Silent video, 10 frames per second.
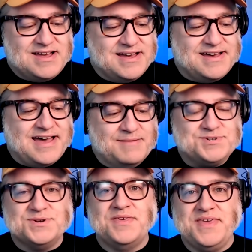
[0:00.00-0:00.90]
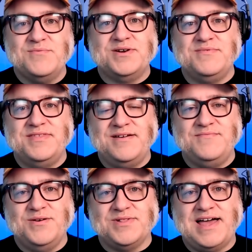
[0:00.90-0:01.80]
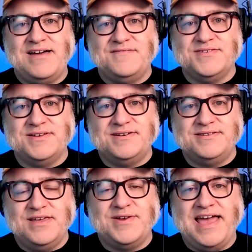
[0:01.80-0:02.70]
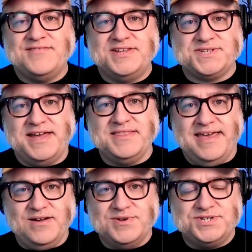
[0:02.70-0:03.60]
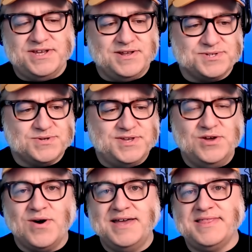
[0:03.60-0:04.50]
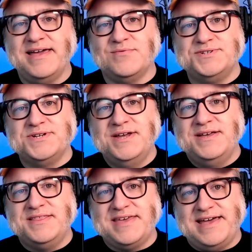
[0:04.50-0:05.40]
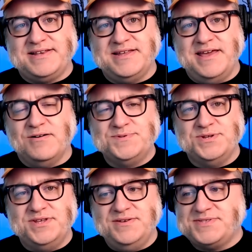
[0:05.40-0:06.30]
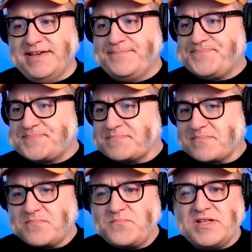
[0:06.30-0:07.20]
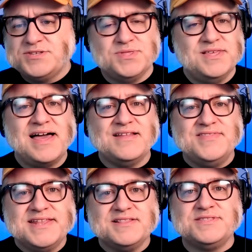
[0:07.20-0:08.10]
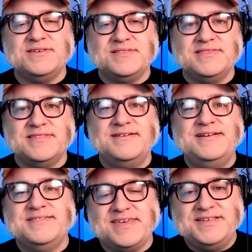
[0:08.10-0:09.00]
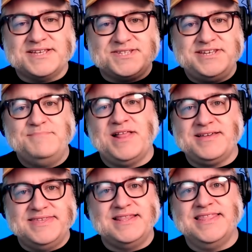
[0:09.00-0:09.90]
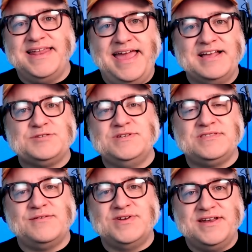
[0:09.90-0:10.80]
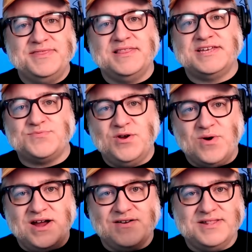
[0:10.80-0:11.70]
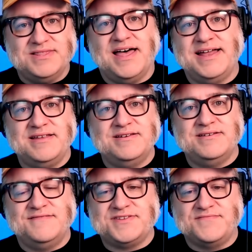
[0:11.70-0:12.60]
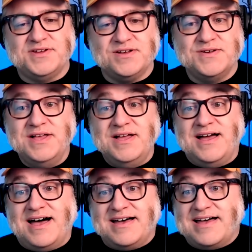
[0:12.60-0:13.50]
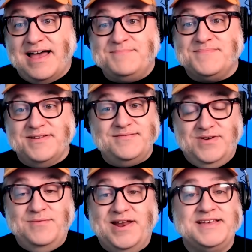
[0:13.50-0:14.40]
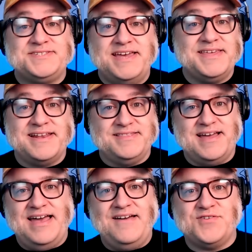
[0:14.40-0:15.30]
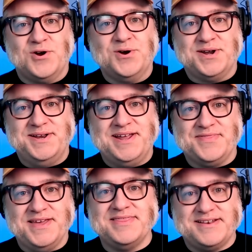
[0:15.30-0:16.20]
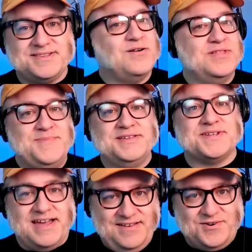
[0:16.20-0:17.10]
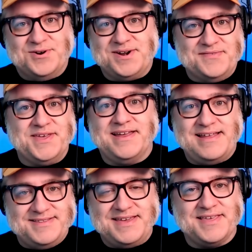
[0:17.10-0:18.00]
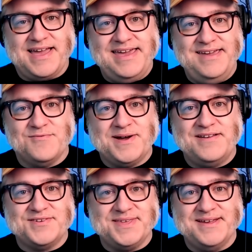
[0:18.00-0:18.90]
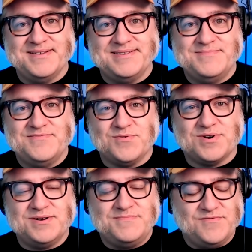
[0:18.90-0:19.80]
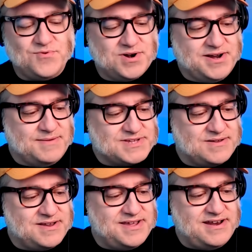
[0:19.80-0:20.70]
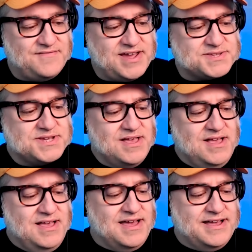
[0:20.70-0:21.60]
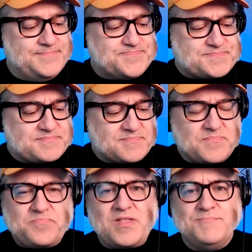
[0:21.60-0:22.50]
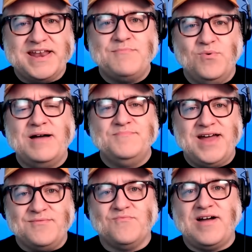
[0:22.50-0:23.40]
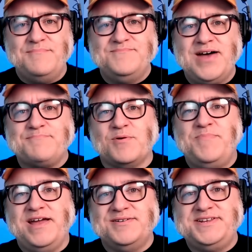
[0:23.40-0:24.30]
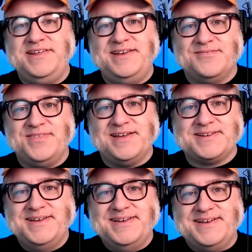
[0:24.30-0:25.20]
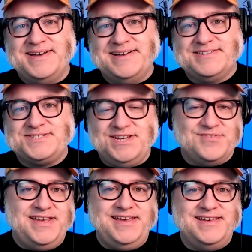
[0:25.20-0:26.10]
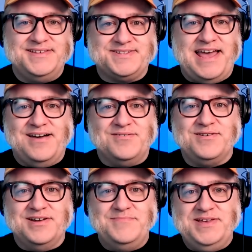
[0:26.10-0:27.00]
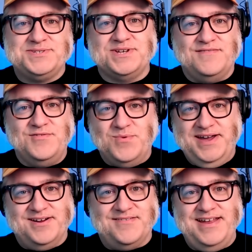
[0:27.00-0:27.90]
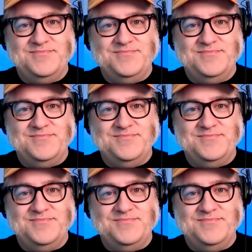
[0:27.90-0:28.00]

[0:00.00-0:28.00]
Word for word: Uh, I'm sure that they would they, they will have a, they would have a design language and also a U I language that uh, helps you to use that. So there's a lot of little uh, things that seemed like little enhancements that would nonetheless require a lot uh, of stuff to go. Uh, I'm when when I say that I have heard nothing, that only means that I have heard nothing, and it's not like I hear about everything uh, before before it comes out in advance. Um, but I'm I'm not I'm not prepared to hear that uh, Siri is now going to be self-aware